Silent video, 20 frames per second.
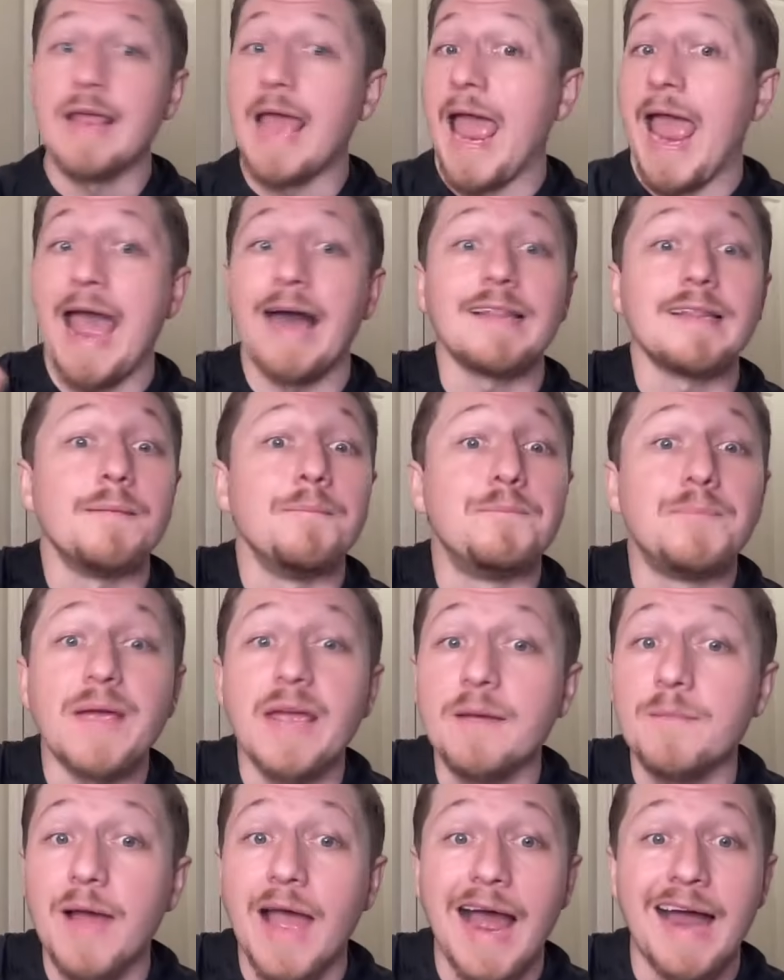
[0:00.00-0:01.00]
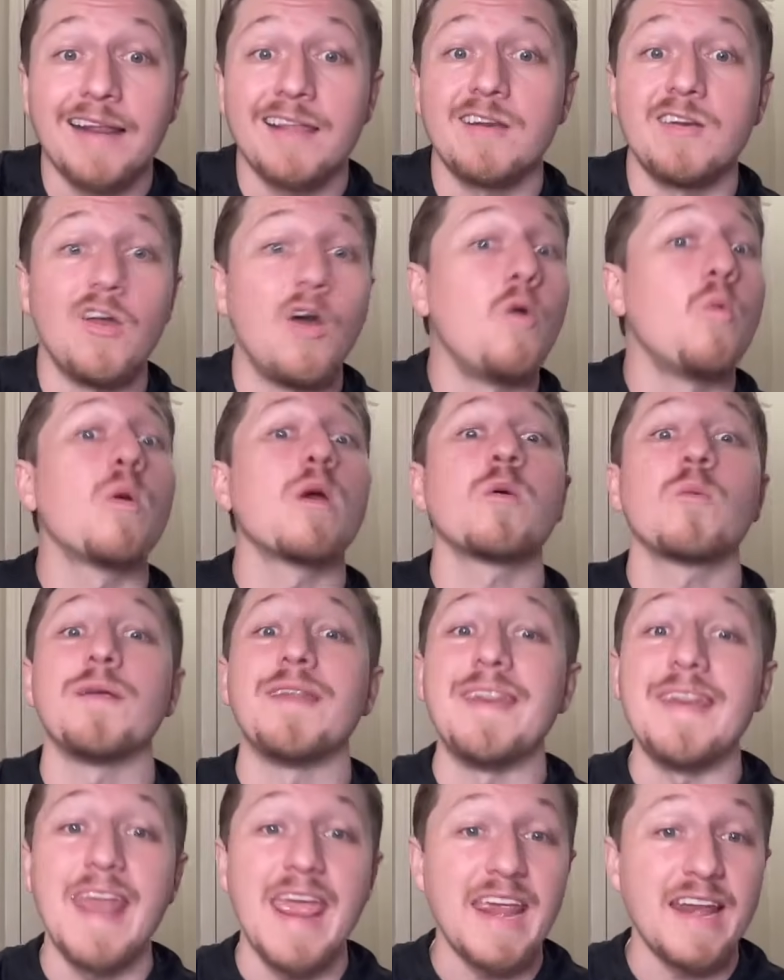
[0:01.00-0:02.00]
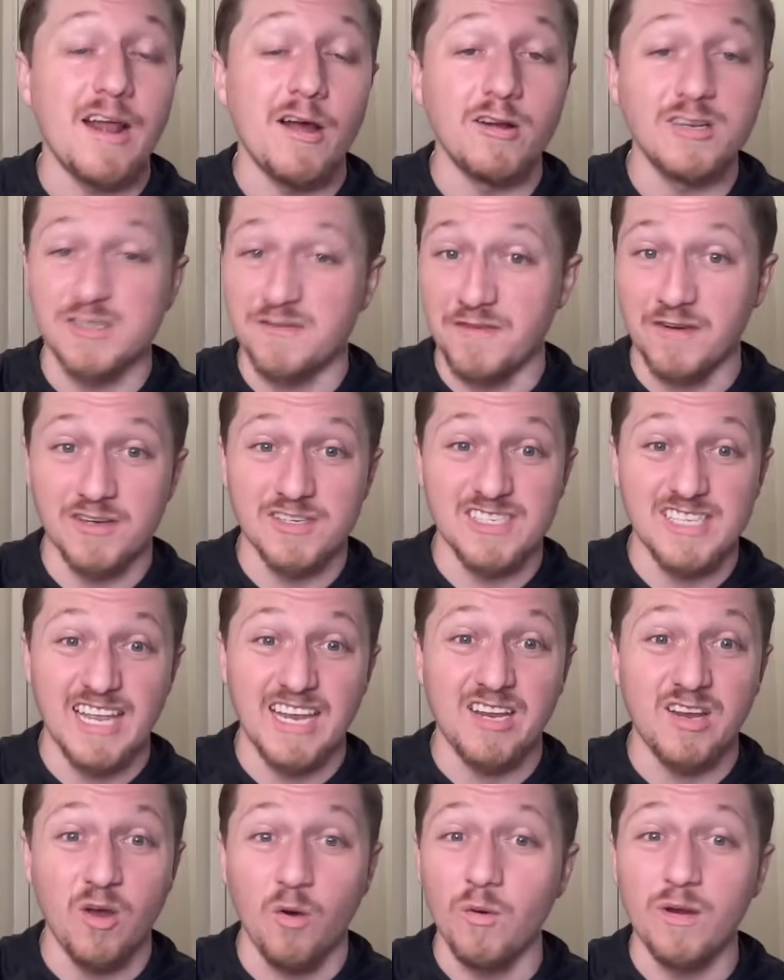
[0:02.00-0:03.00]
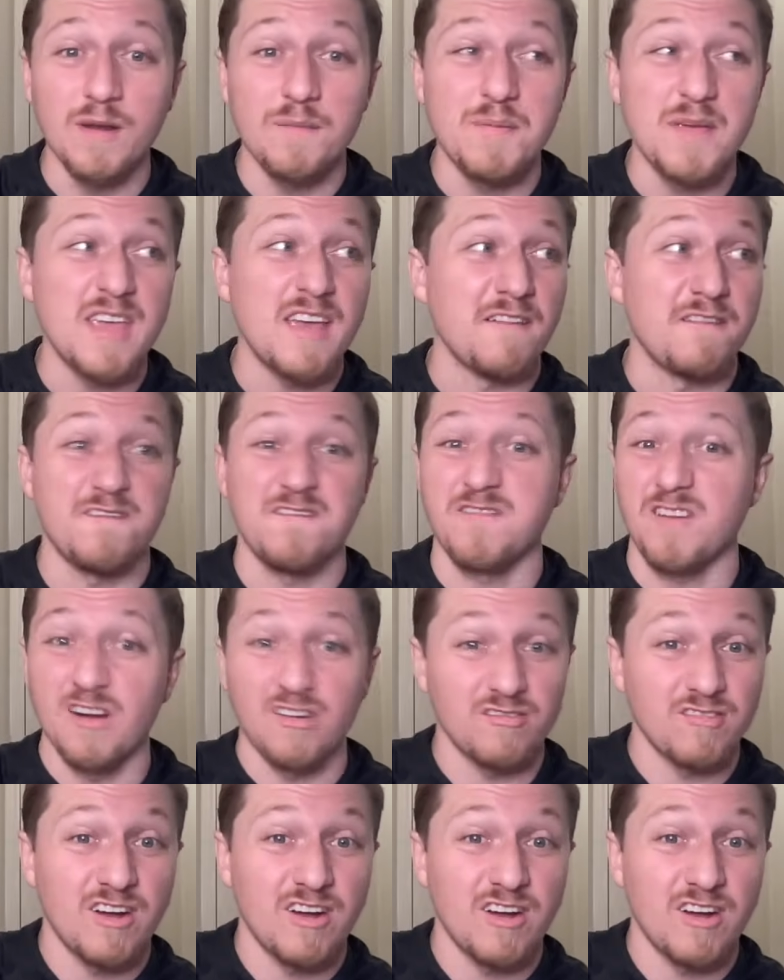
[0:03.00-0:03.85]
Alabama out of nowhere with Nate Oates feels like going to be a front